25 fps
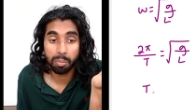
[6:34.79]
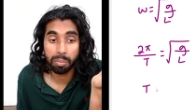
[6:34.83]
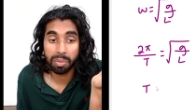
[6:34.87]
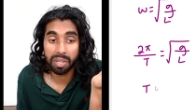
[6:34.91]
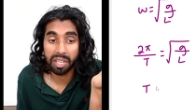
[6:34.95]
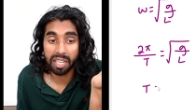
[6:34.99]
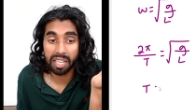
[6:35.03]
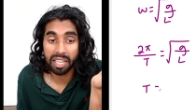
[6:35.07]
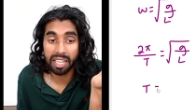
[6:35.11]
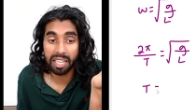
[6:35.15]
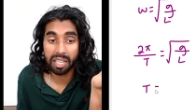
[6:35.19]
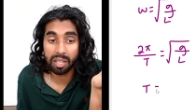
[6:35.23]

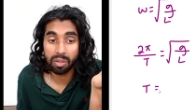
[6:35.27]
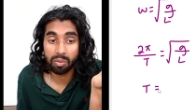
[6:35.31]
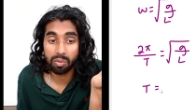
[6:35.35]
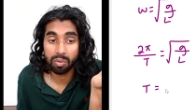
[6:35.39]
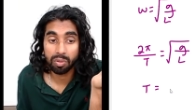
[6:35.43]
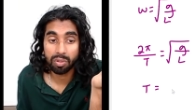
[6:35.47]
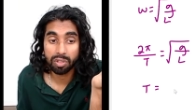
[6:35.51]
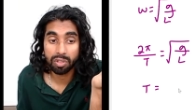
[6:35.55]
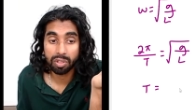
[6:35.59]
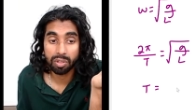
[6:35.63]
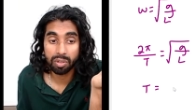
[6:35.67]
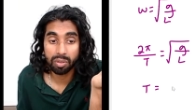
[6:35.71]
be equal
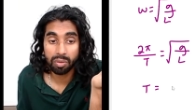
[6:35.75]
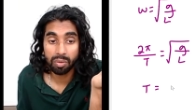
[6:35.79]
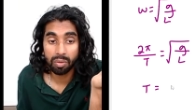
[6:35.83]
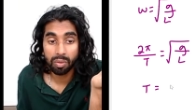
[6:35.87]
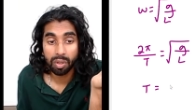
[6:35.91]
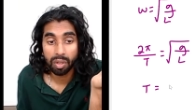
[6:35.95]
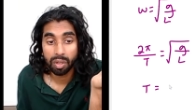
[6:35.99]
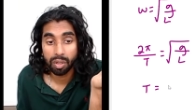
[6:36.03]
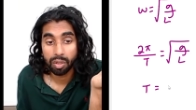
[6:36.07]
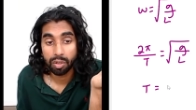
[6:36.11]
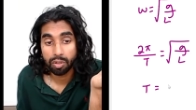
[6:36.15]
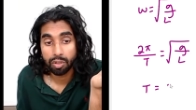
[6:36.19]
to
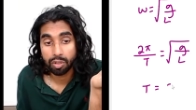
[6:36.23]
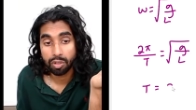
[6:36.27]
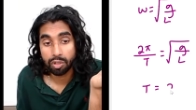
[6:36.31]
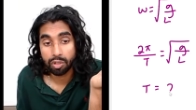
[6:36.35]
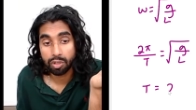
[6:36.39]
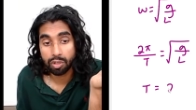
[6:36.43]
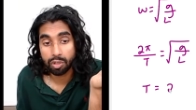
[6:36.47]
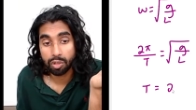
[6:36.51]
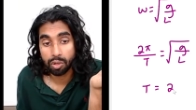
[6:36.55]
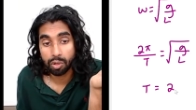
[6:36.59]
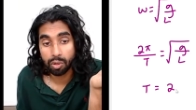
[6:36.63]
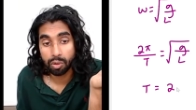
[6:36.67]

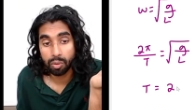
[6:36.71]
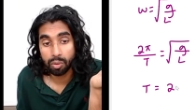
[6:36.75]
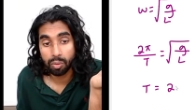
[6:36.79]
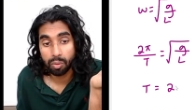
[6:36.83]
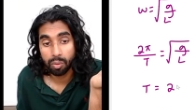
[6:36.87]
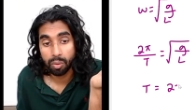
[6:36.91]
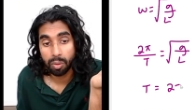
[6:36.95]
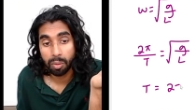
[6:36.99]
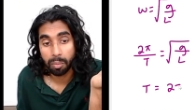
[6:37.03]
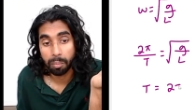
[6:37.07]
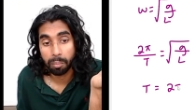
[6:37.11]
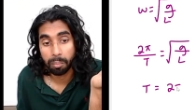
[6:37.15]
2
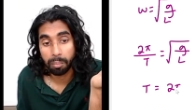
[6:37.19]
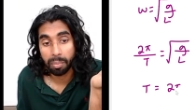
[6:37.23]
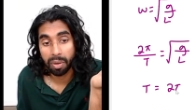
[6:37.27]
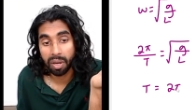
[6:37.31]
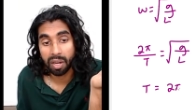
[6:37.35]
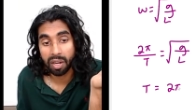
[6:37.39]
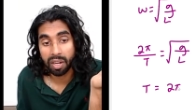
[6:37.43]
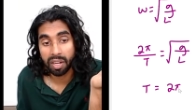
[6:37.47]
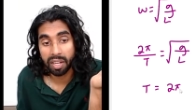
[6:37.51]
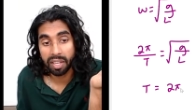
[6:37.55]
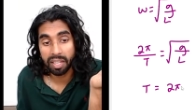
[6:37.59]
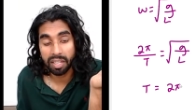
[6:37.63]

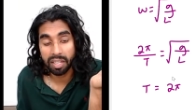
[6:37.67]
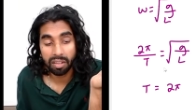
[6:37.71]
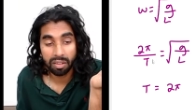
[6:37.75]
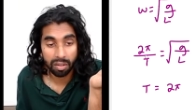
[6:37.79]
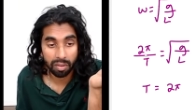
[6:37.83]
pi.